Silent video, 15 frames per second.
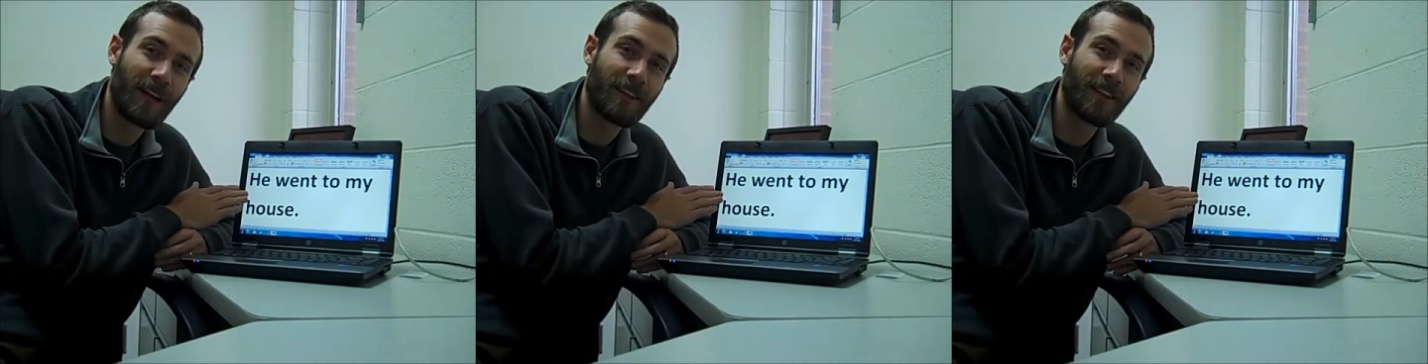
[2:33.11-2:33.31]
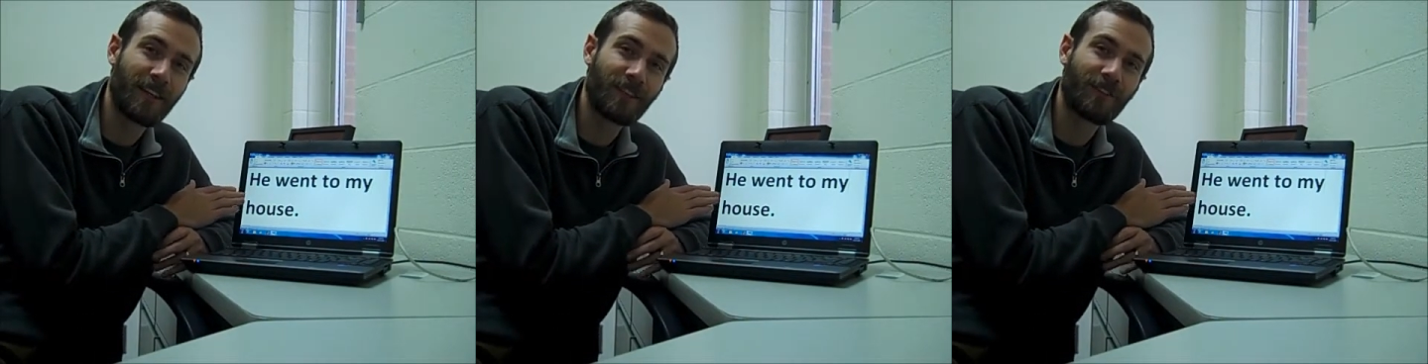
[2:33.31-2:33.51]

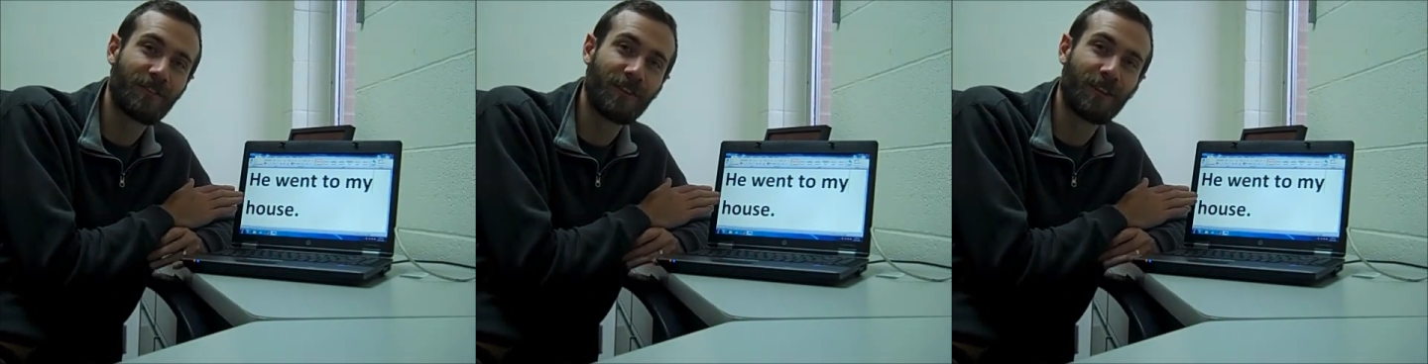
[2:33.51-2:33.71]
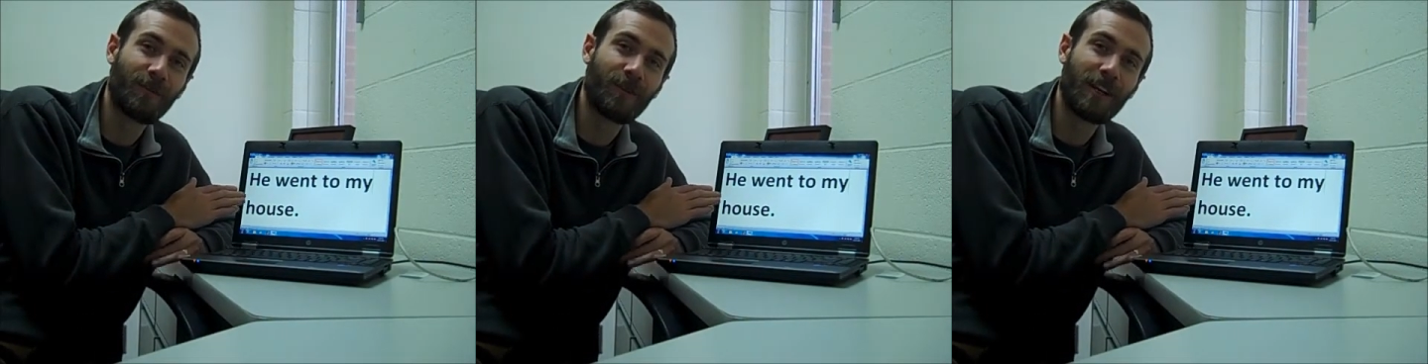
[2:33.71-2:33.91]
things for
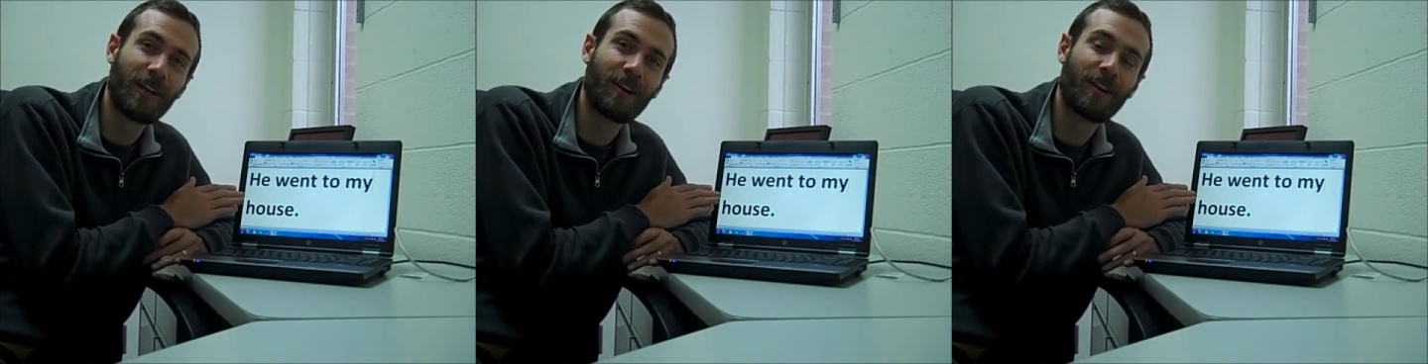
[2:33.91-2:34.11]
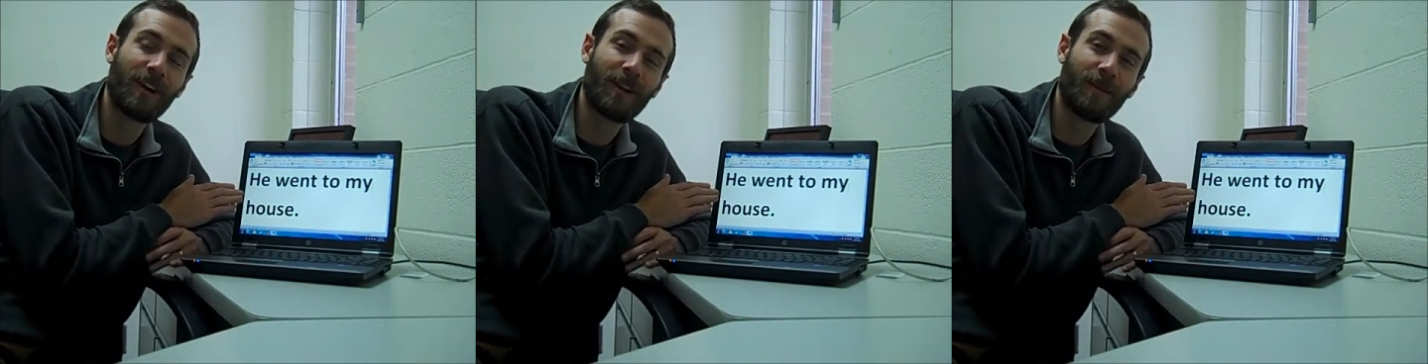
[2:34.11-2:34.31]
your
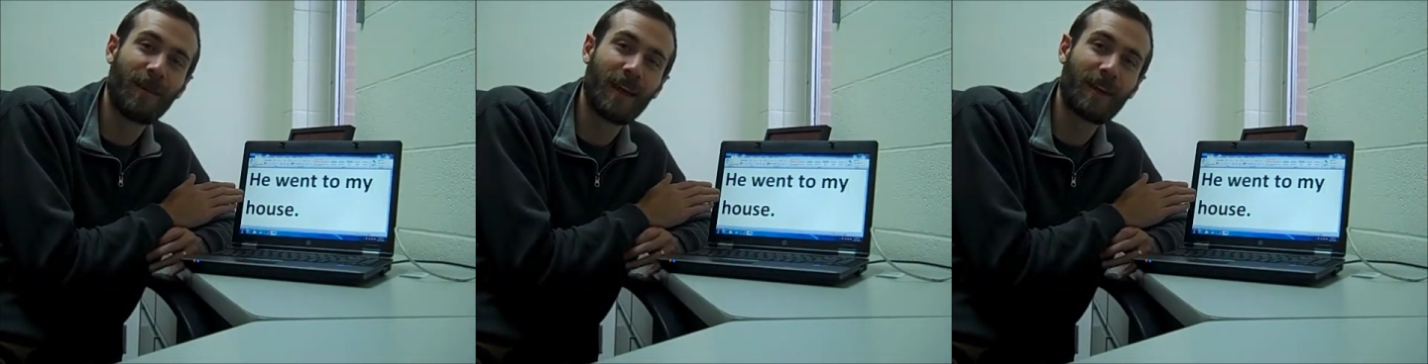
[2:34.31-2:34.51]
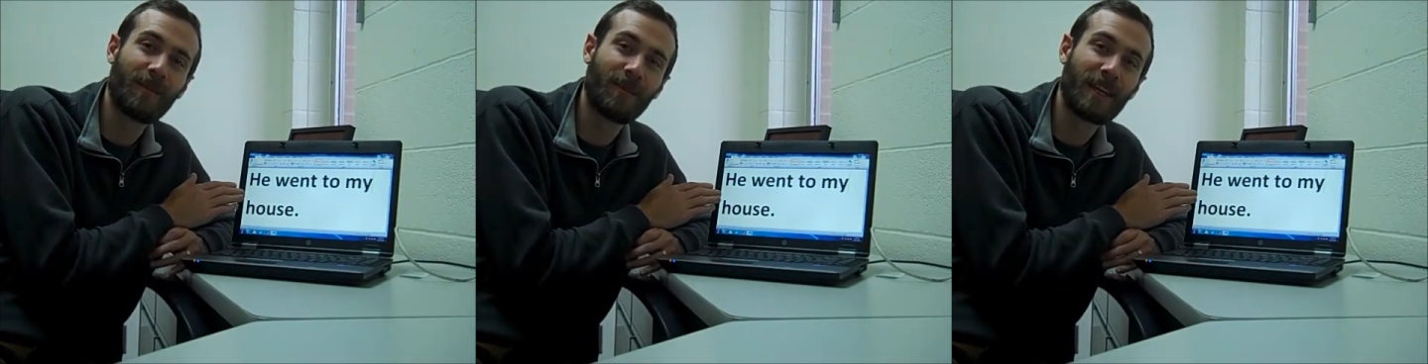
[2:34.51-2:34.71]
reader and
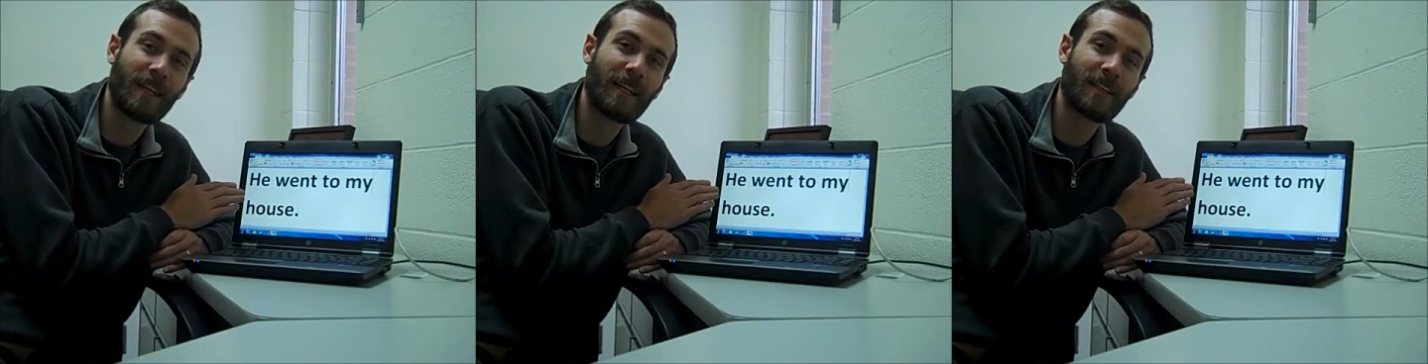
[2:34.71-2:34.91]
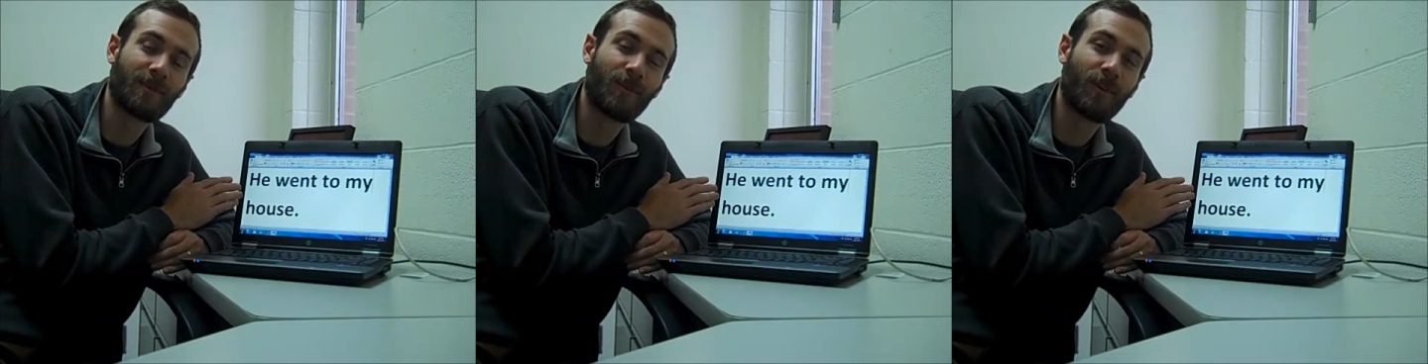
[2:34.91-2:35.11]
make
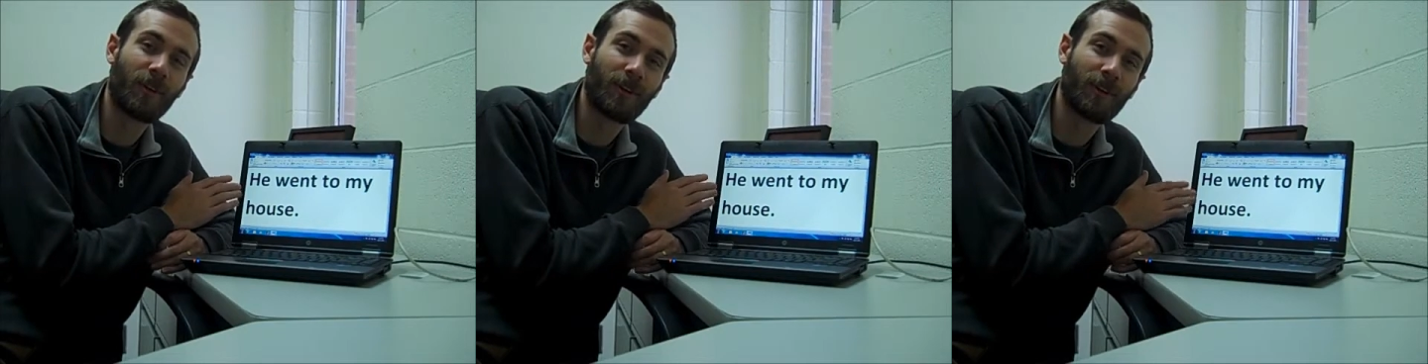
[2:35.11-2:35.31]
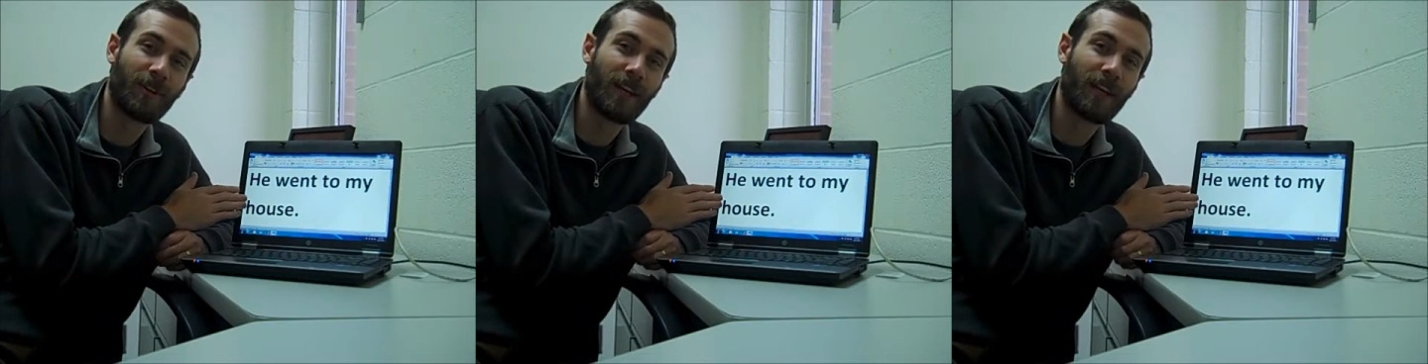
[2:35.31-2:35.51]
meanings more
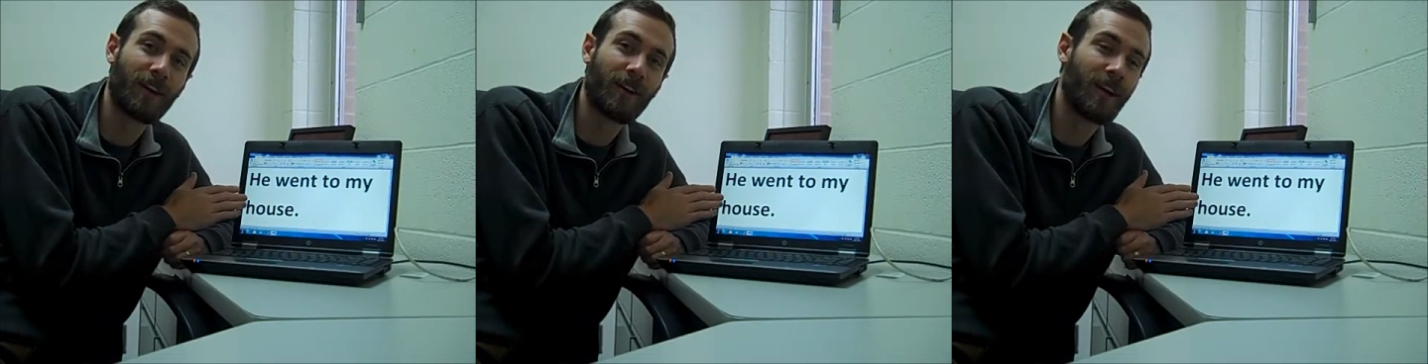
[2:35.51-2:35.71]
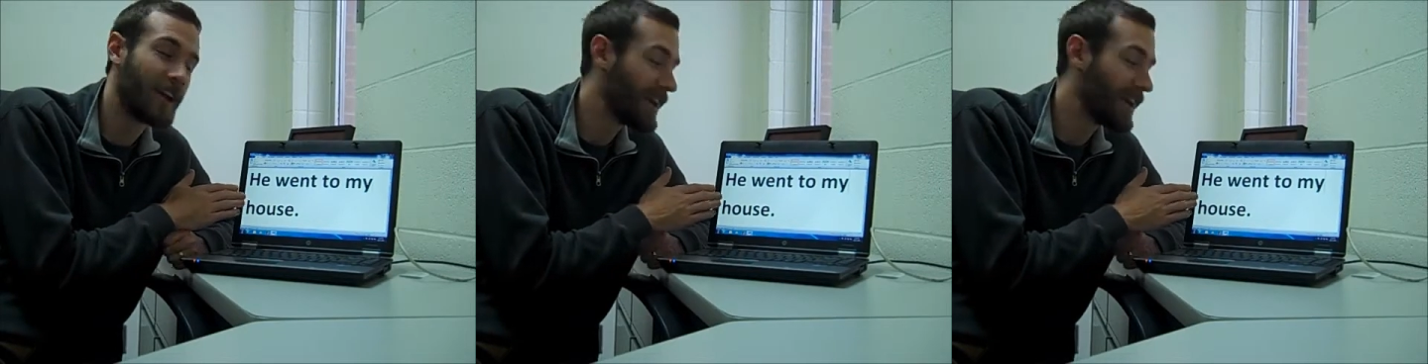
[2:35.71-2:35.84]
clear.